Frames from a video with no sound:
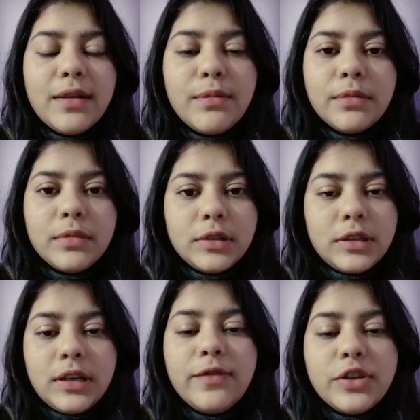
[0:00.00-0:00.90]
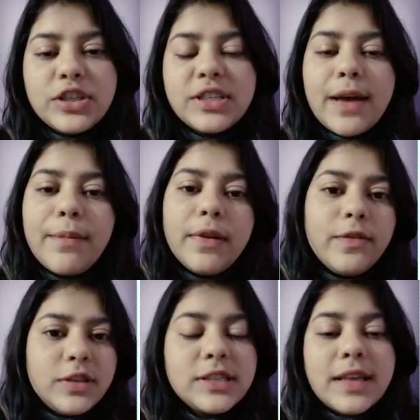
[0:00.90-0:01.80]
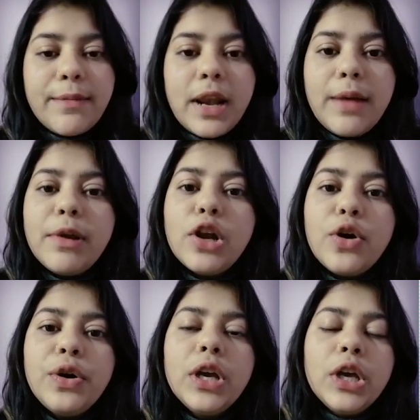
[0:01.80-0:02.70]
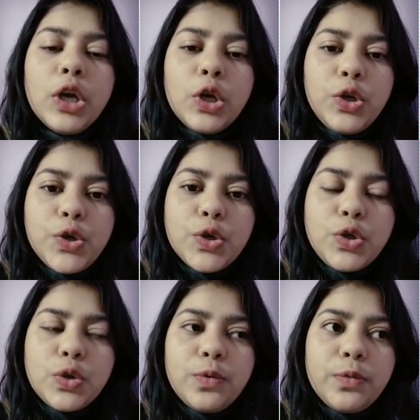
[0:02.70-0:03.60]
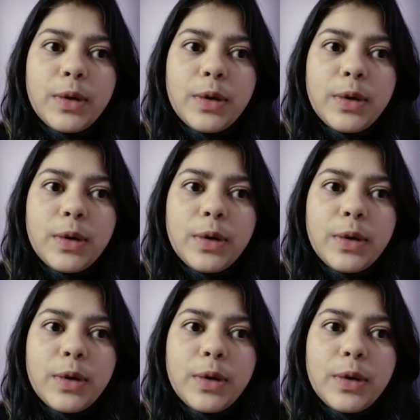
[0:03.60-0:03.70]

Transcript: which is available on YouTube.